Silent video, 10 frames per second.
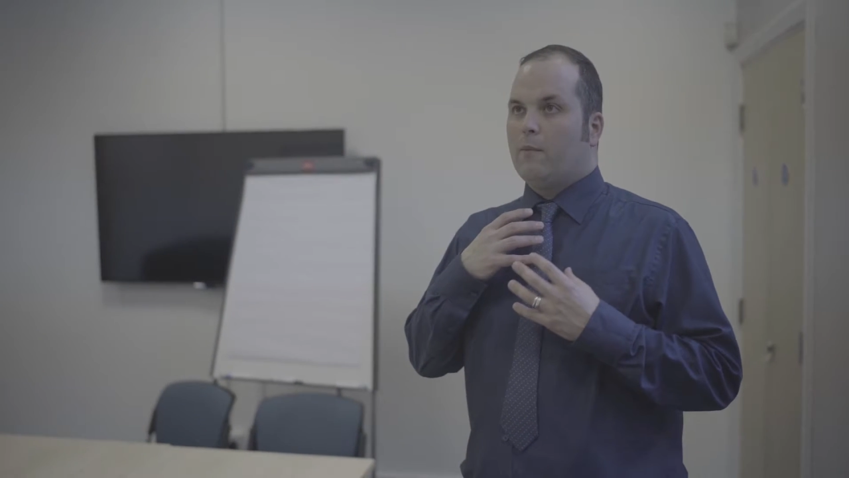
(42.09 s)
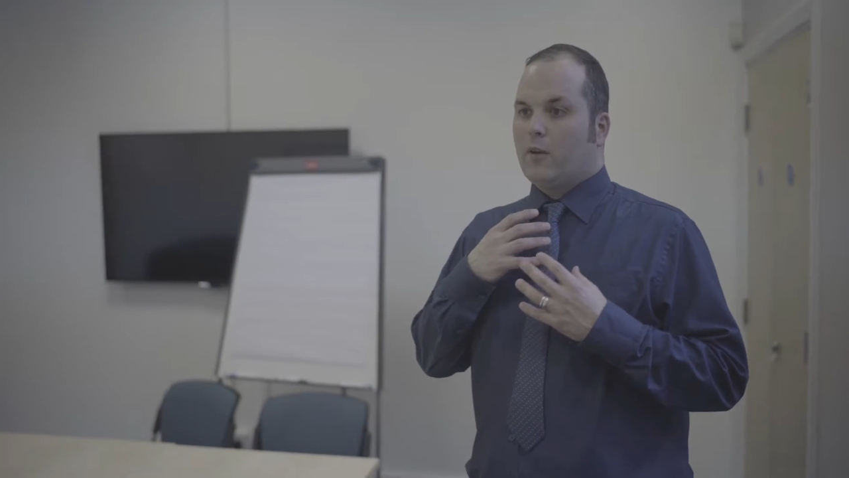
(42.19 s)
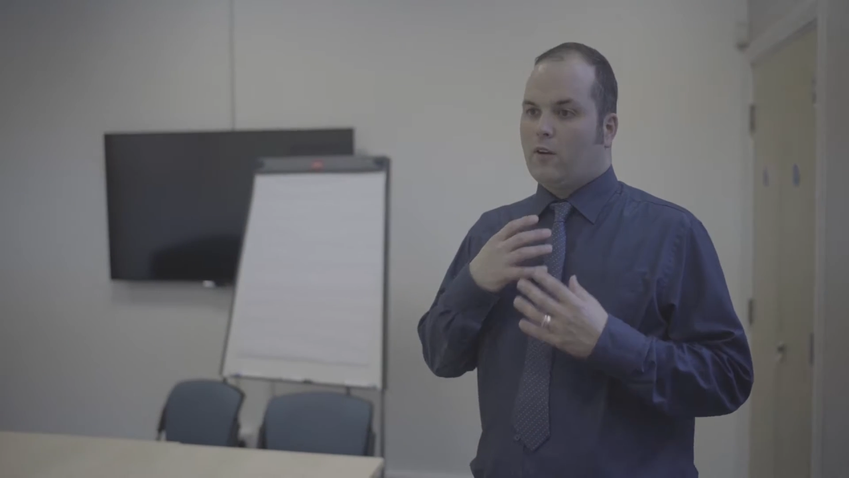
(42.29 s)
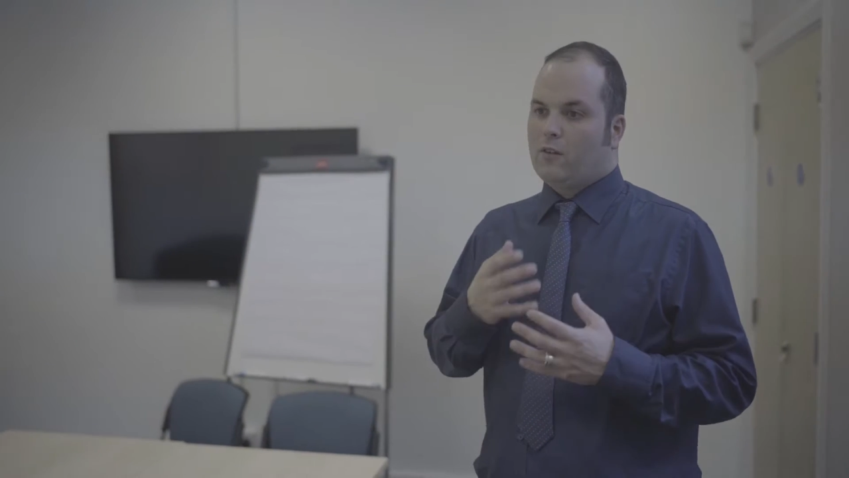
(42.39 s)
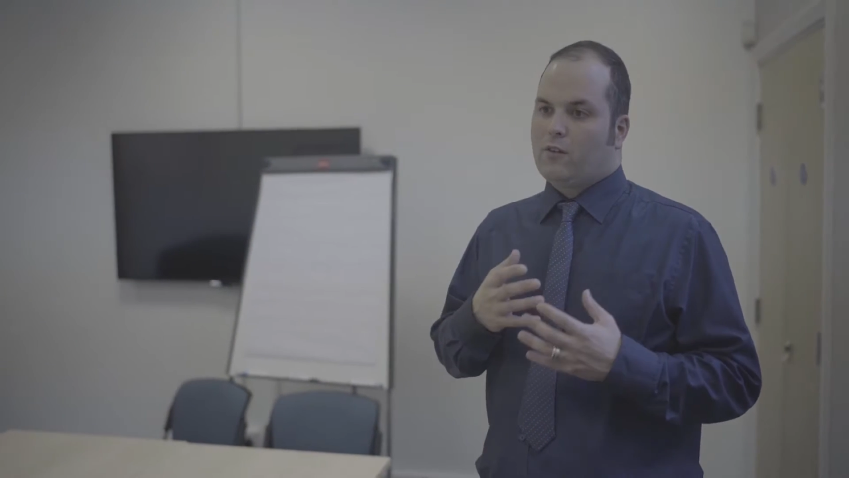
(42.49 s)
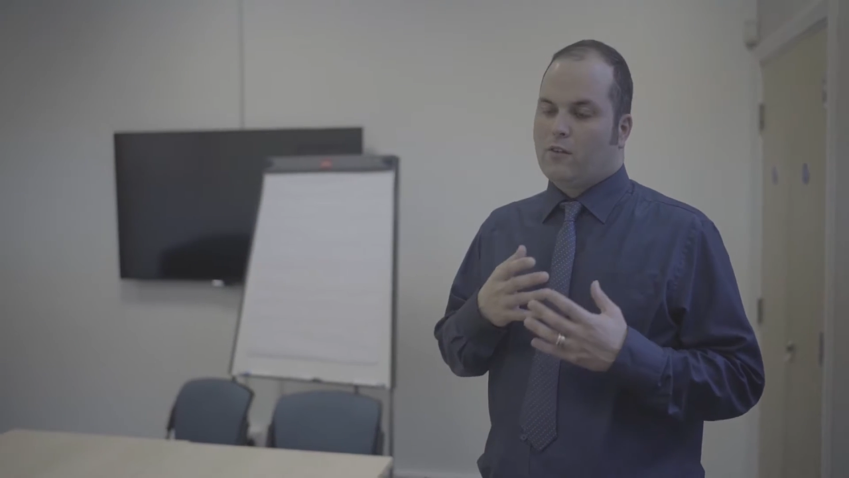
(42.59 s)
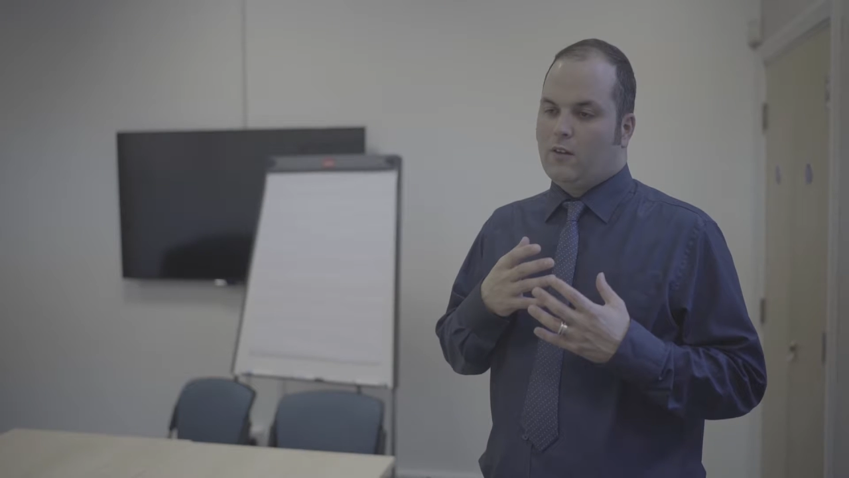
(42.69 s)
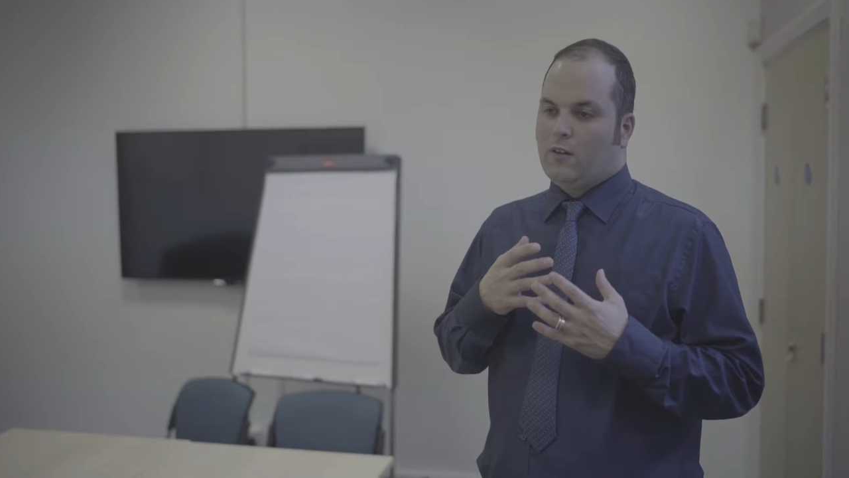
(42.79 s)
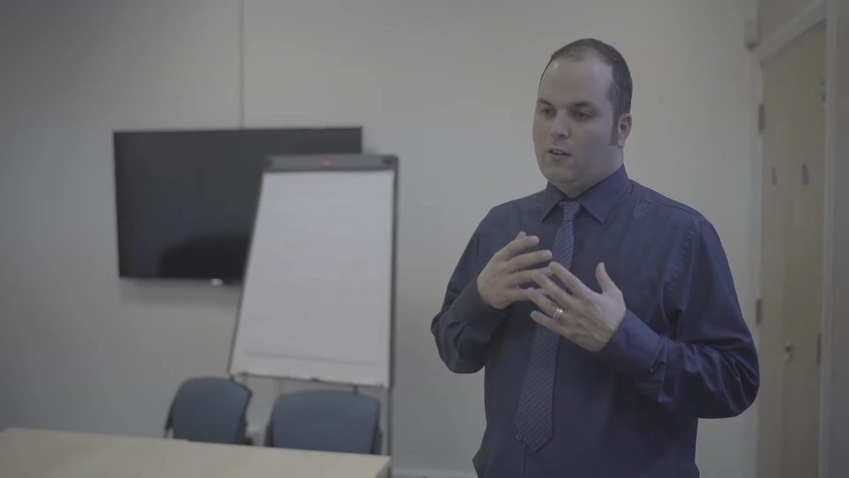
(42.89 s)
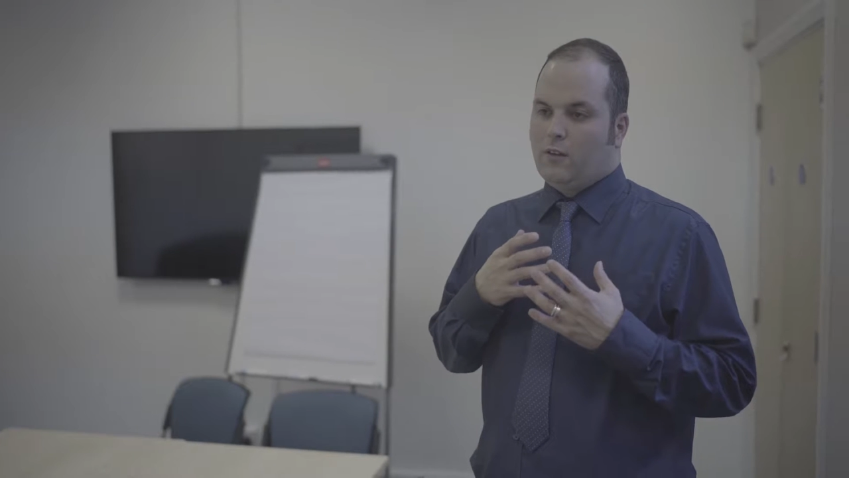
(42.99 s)
because
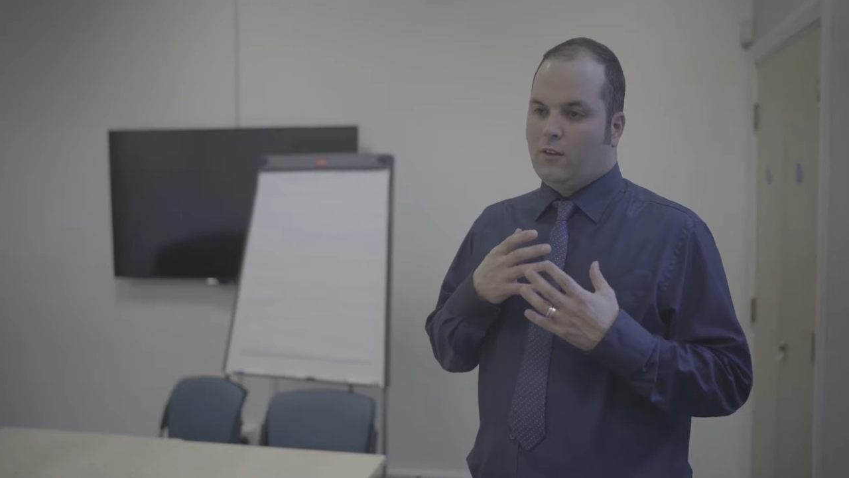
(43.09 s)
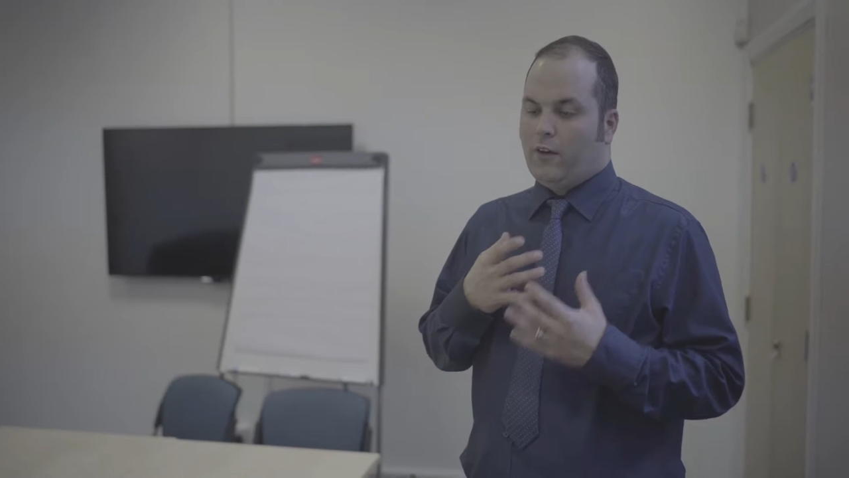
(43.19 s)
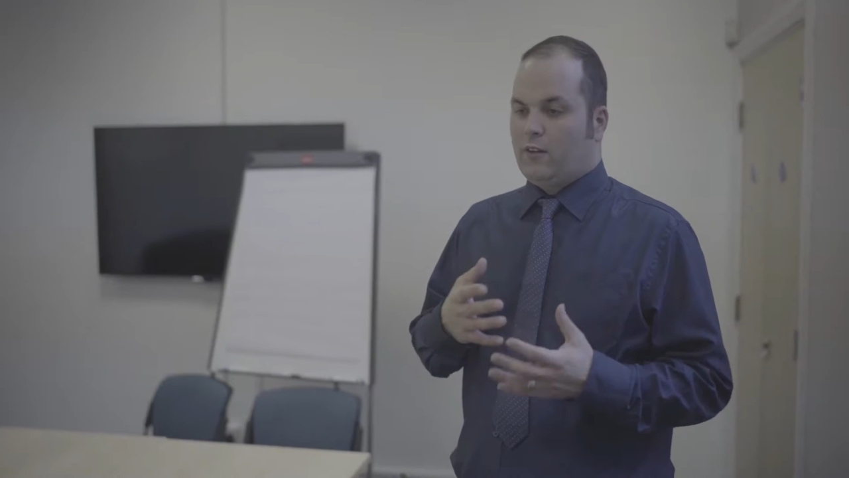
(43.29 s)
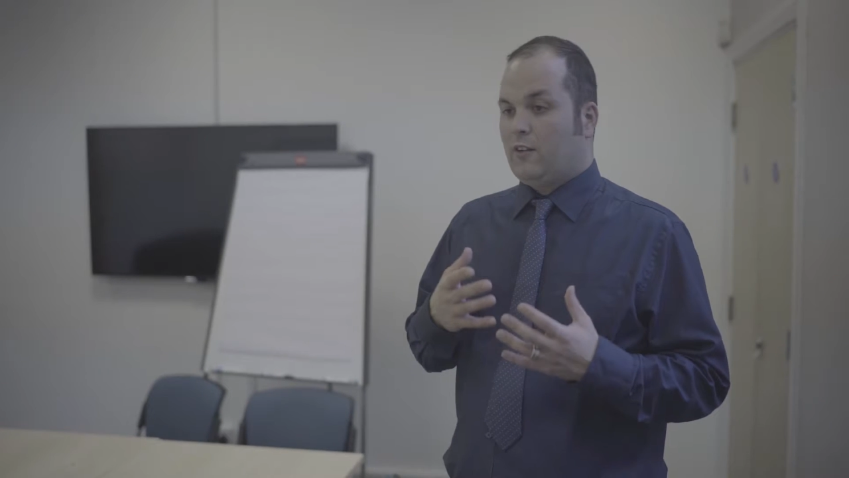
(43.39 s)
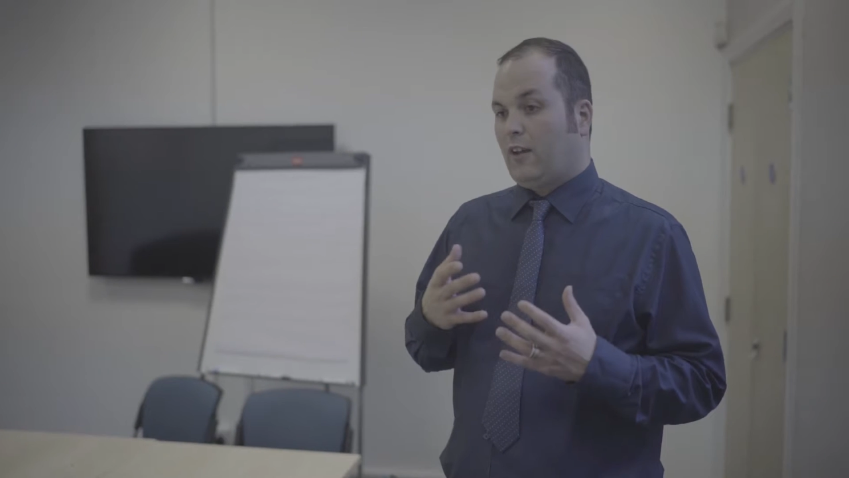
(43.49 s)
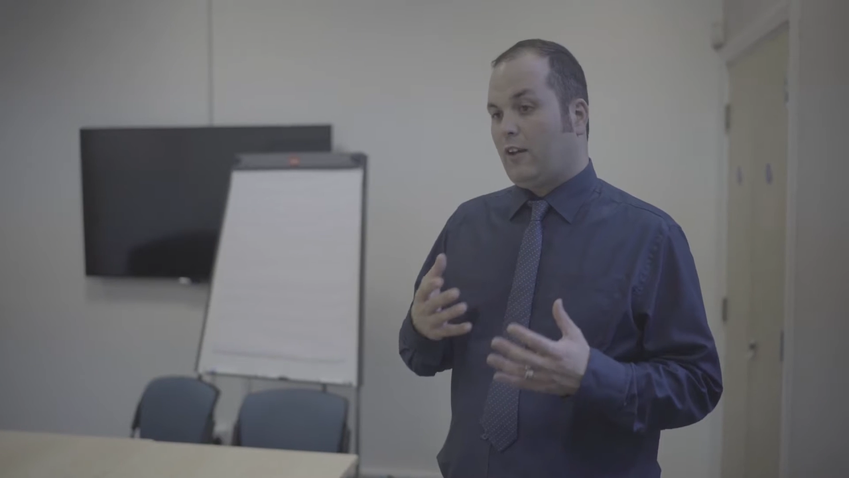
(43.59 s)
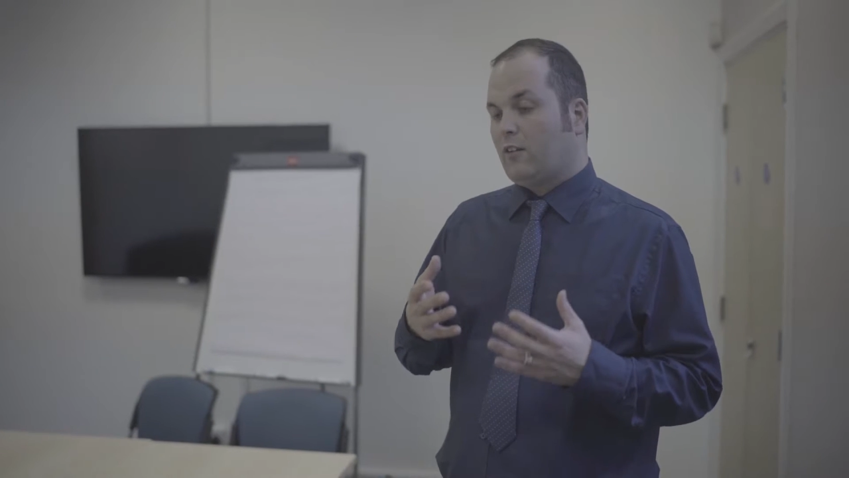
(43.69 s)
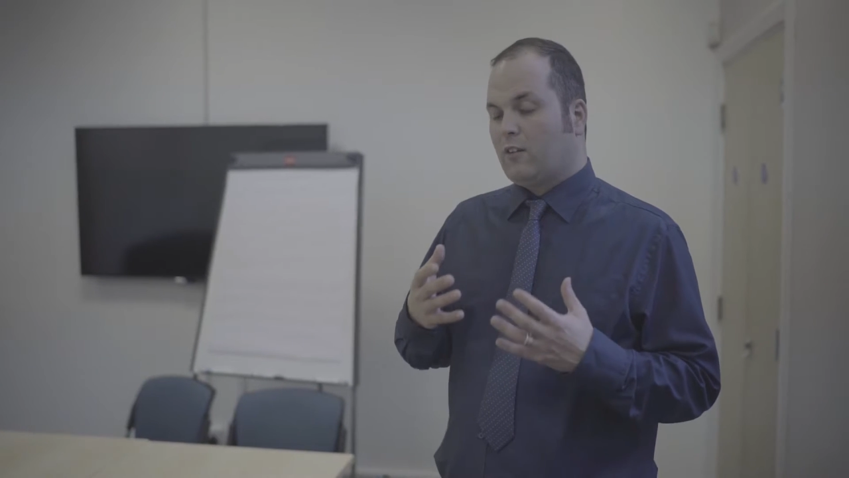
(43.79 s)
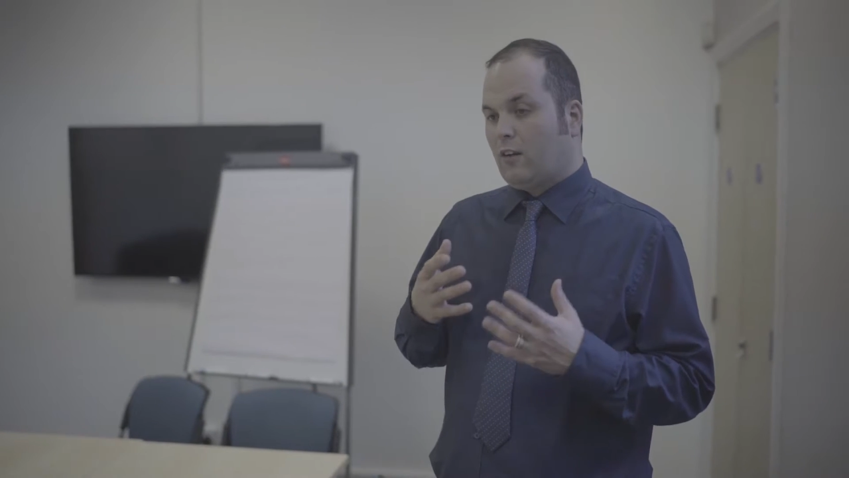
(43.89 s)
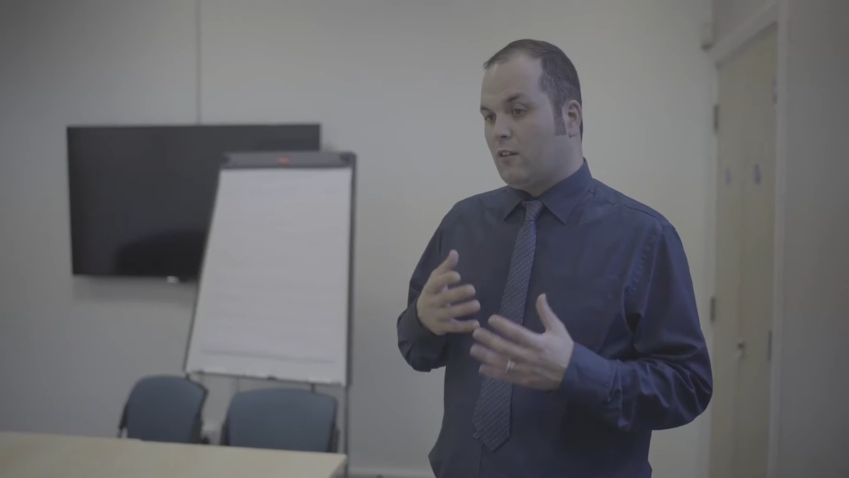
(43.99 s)
the university sector is